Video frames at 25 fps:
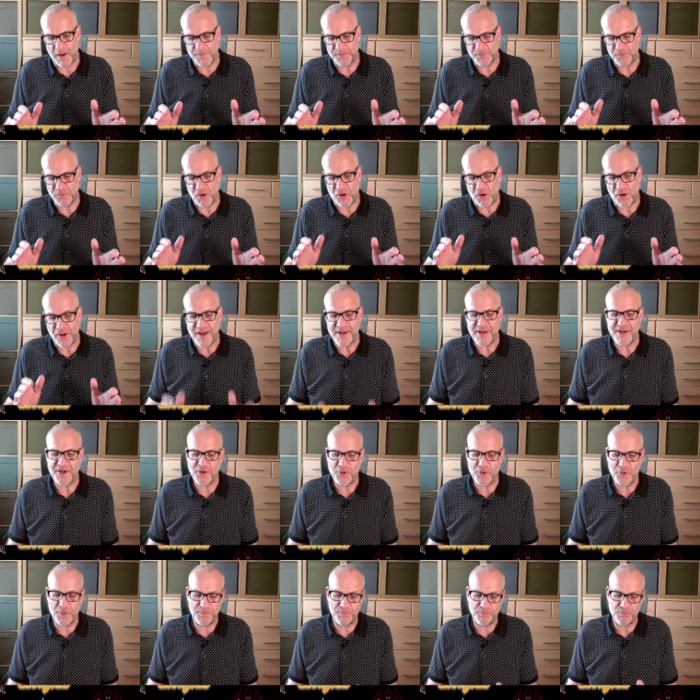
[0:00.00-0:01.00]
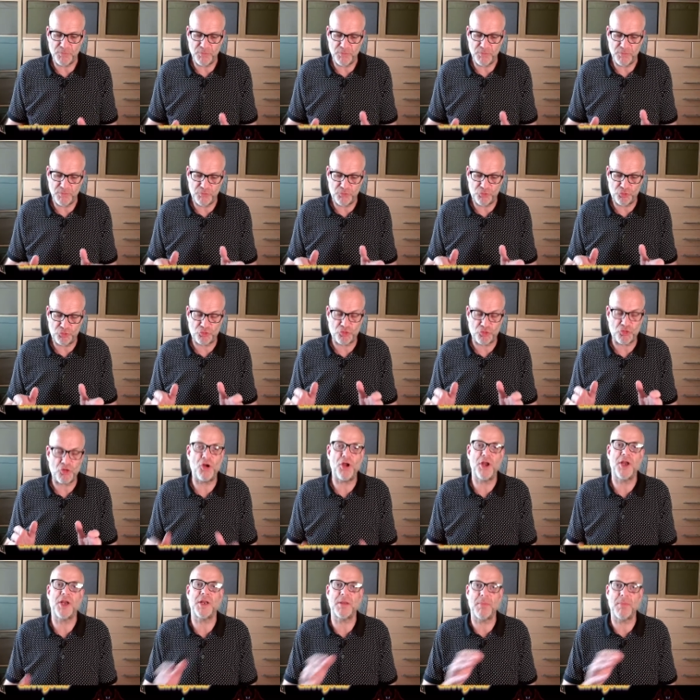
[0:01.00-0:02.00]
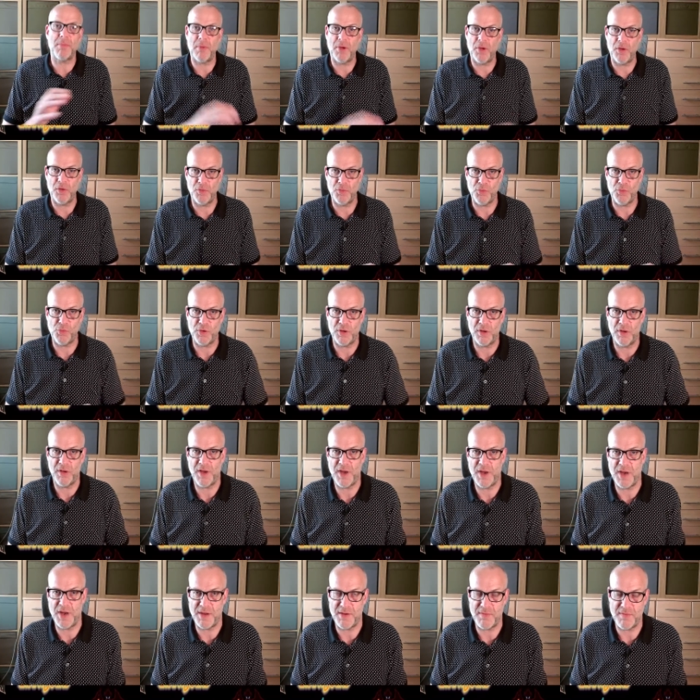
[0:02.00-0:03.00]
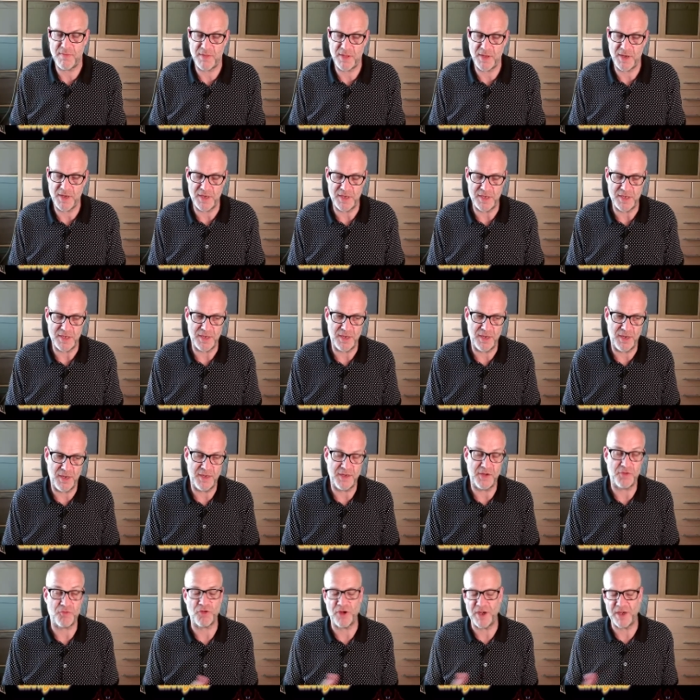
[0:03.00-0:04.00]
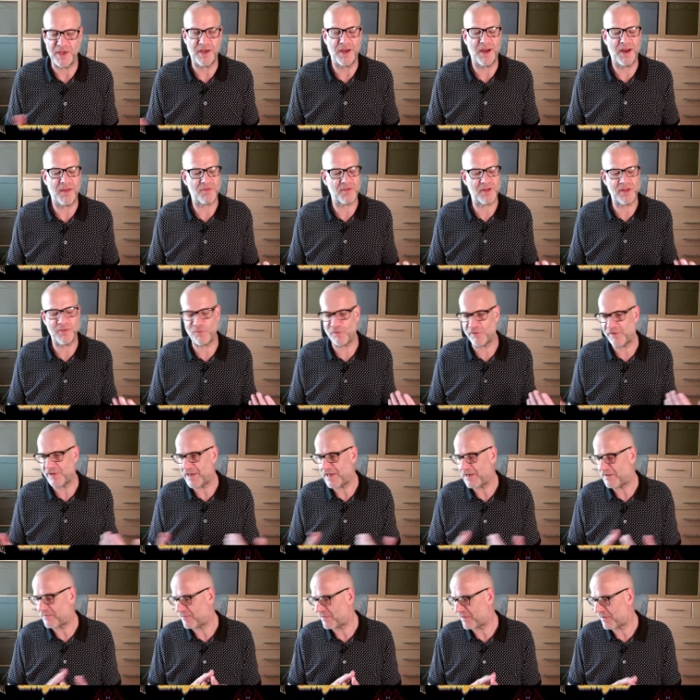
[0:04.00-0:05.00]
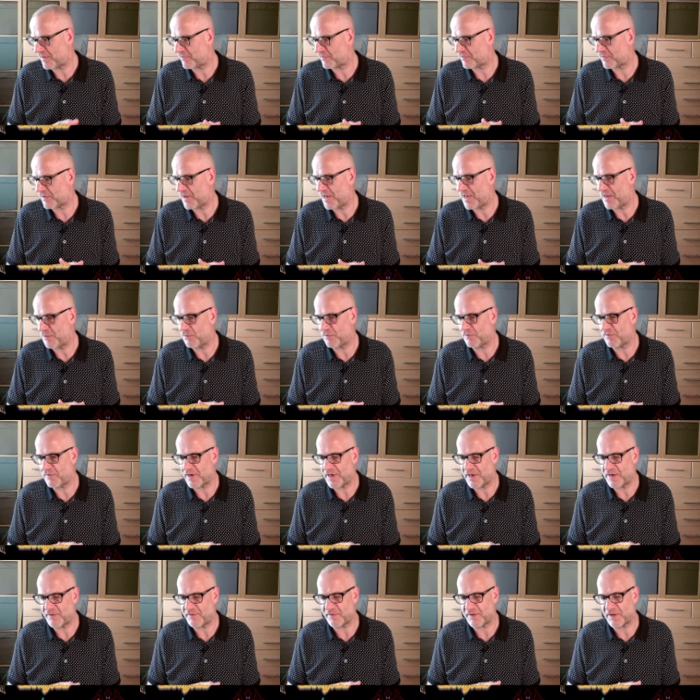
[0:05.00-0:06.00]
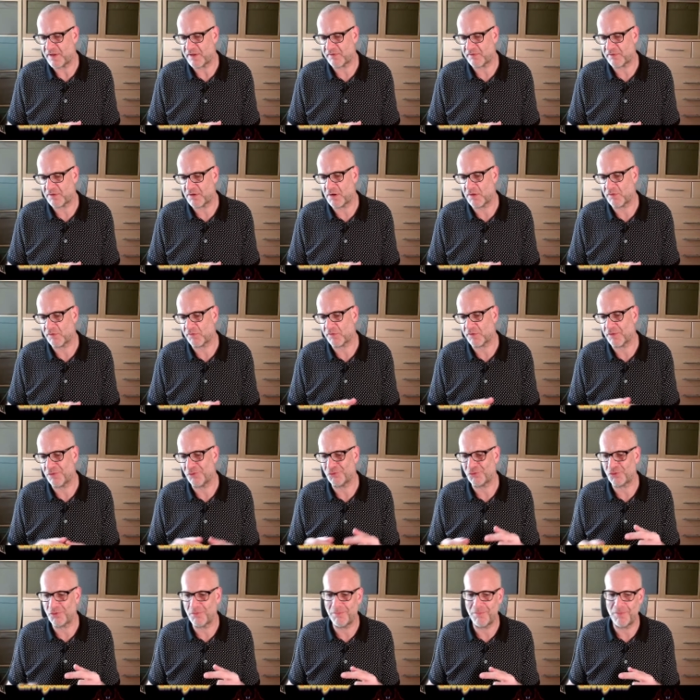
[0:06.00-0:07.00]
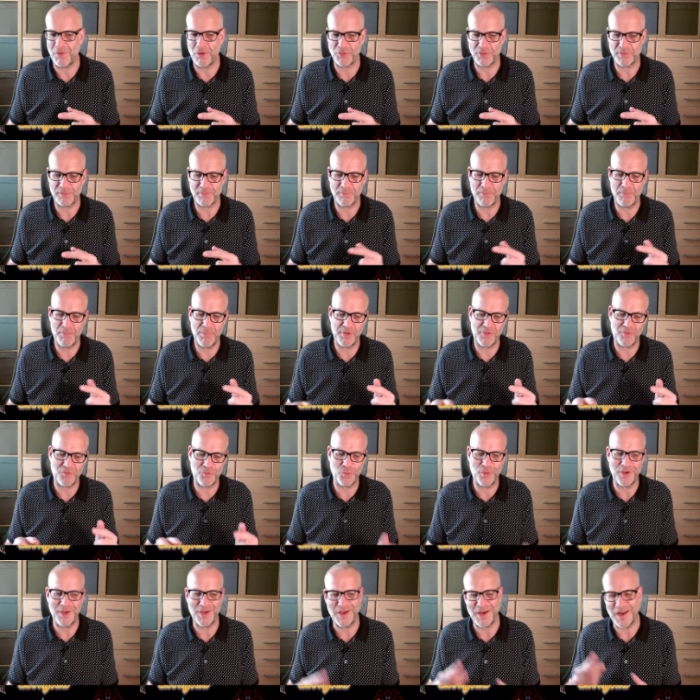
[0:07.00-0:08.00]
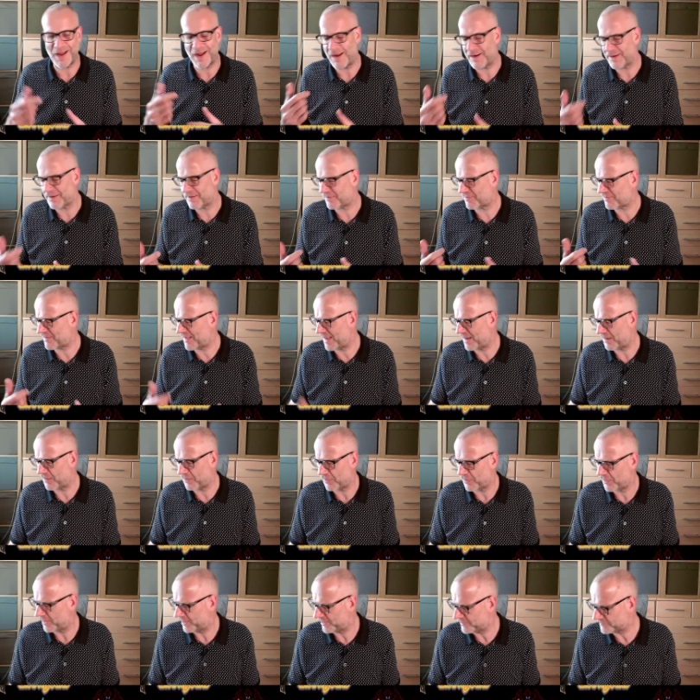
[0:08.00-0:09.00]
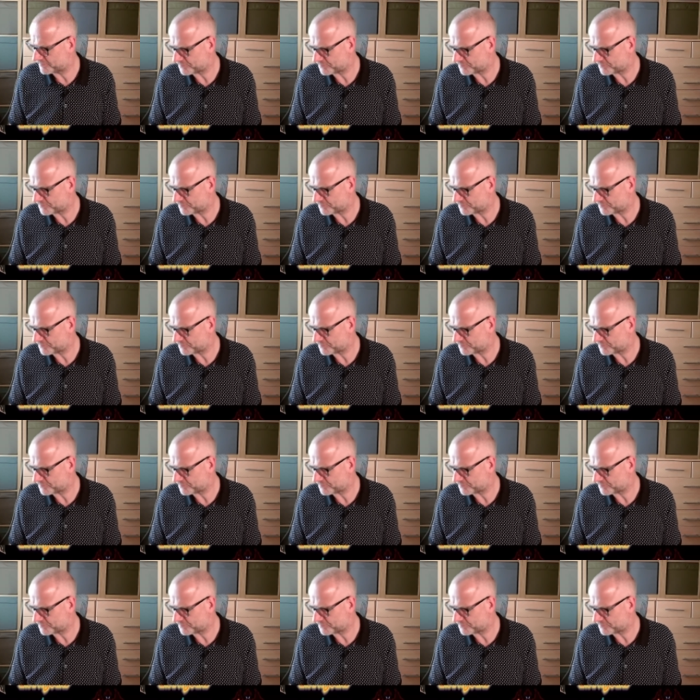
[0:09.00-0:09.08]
I ended up trying the mode in the Dreamcast because it was the easiest console to mod between that and the Saturn, I think.